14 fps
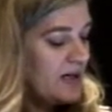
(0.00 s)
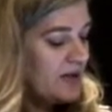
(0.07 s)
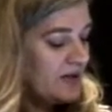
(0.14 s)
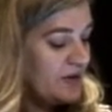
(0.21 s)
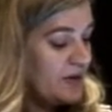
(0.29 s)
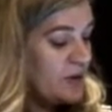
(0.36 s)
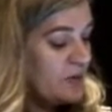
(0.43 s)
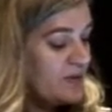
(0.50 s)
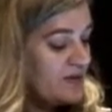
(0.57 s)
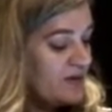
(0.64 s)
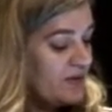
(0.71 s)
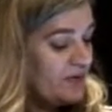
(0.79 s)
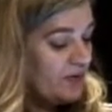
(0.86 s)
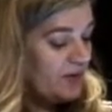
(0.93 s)
and the third was
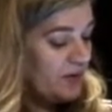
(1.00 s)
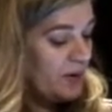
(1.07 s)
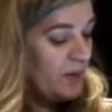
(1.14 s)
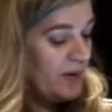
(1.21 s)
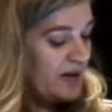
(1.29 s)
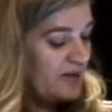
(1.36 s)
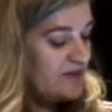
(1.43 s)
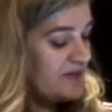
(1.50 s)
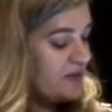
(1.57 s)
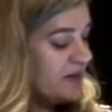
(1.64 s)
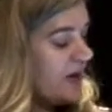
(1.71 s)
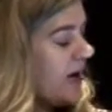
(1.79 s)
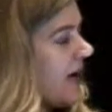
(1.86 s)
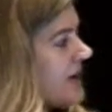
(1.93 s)
the fulfillment of
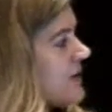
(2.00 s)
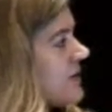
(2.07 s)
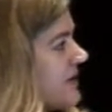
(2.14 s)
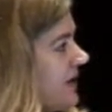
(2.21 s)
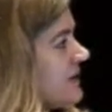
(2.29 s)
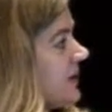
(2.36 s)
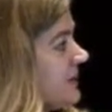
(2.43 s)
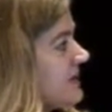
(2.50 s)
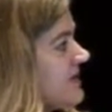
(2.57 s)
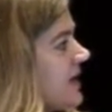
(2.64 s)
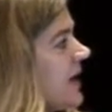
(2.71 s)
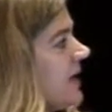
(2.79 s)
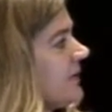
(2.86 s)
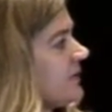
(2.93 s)
something higher than
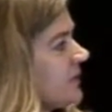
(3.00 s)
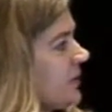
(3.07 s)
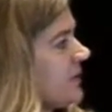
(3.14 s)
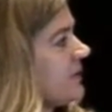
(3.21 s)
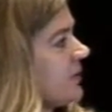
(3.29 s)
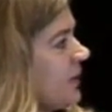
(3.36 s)
themselves or,